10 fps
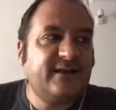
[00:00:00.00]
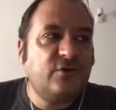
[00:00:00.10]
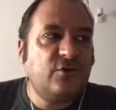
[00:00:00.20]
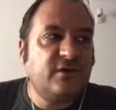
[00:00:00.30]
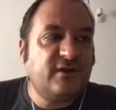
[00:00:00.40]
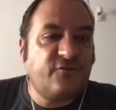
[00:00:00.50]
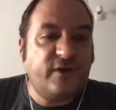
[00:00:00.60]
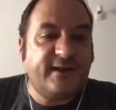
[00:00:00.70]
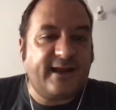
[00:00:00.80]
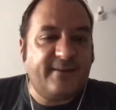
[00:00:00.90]
or during the
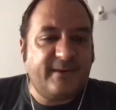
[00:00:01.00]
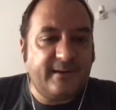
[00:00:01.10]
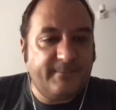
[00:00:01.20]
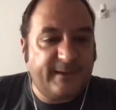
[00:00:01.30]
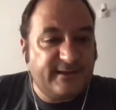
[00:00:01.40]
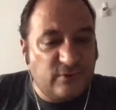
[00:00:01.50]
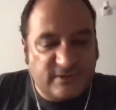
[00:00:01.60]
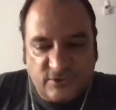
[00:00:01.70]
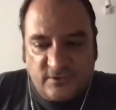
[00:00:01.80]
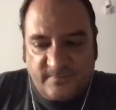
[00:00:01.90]
free time, but it
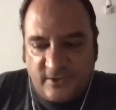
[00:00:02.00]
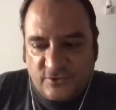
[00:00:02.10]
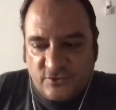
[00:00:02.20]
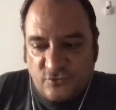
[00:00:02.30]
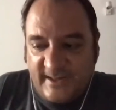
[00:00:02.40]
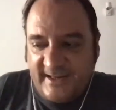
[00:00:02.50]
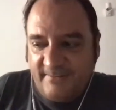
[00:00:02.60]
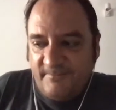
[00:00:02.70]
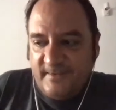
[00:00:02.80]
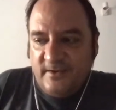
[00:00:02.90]
was not, because
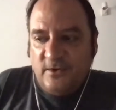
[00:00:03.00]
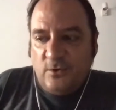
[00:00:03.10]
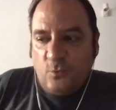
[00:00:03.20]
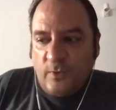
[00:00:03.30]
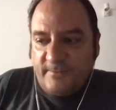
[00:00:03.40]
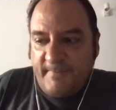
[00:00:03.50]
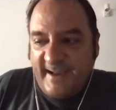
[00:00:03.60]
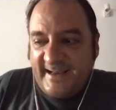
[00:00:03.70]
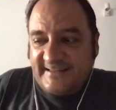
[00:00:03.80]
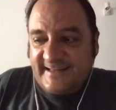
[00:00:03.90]
really what
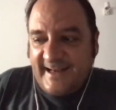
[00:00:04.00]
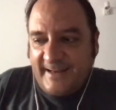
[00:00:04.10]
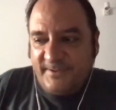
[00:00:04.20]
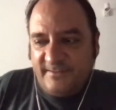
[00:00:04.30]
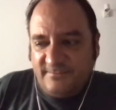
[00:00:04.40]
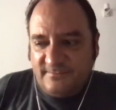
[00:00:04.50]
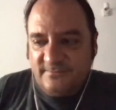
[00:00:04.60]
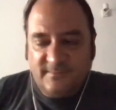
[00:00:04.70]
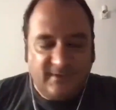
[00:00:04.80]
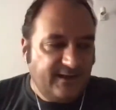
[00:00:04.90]
makes us happy
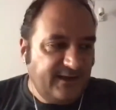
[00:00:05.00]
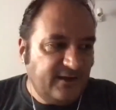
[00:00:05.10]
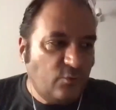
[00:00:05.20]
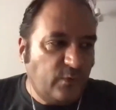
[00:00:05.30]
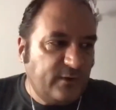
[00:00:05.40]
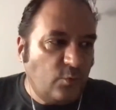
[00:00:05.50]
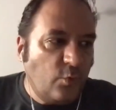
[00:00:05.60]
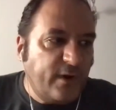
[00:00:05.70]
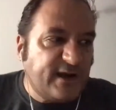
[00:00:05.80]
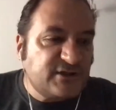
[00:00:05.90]
is when
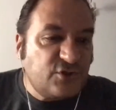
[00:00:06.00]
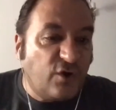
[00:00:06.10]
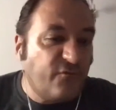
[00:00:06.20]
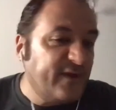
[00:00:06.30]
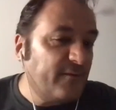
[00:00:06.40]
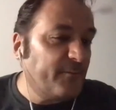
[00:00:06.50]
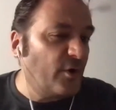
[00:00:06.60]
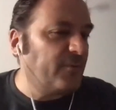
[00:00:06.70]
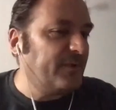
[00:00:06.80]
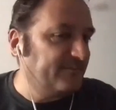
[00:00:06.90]
we are solving
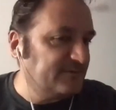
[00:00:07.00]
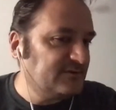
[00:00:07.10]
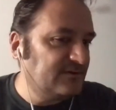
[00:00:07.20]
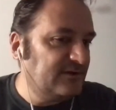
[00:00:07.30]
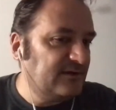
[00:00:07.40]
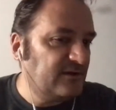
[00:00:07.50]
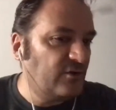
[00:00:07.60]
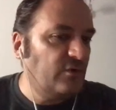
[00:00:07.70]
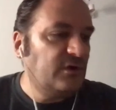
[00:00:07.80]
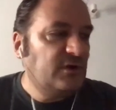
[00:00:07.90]
problems.
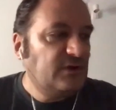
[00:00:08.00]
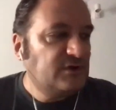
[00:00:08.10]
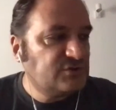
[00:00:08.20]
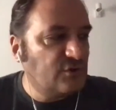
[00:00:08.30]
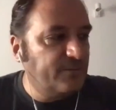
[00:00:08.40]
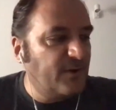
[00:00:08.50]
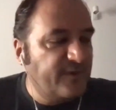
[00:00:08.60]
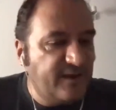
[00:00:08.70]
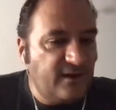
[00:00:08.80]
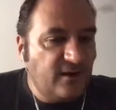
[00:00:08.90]
So
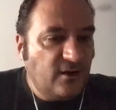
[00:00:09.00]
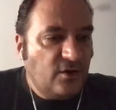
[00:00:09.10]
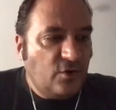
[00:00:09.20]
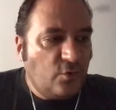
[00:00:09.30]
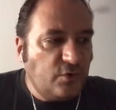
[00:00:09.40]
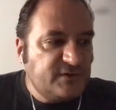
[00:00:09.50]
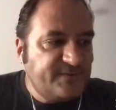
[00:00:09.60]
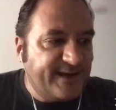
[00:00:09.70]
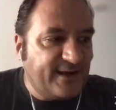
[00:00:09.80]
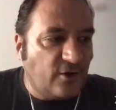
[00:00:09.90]
somebody who is
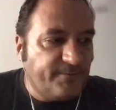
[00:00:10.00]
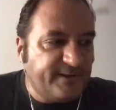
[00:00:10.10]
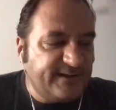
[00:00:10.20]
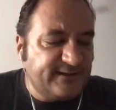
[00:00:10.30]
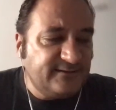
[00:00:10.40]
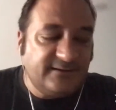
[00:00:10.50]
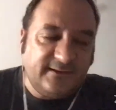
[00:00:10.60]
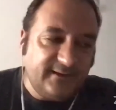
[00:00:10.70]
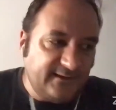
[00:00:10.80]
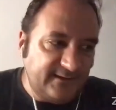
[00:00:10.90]
very competent
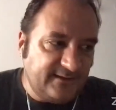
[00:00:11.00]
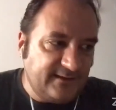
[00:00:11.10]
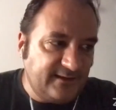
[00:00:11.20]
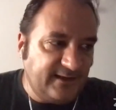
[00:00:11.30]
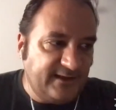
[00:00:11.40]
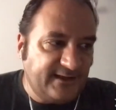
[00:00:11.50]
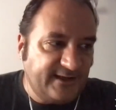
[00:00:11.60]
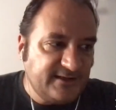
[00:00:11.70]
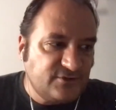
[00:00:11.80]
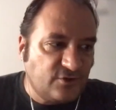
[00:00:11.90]
in
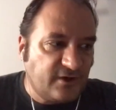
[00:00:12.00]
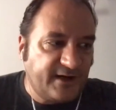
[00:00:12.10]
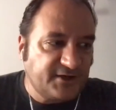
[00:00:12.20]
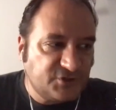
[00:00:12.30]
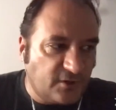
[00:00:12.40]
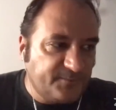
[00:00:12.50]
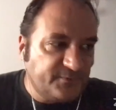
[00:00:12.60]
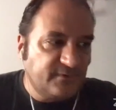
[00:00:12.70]
his or her job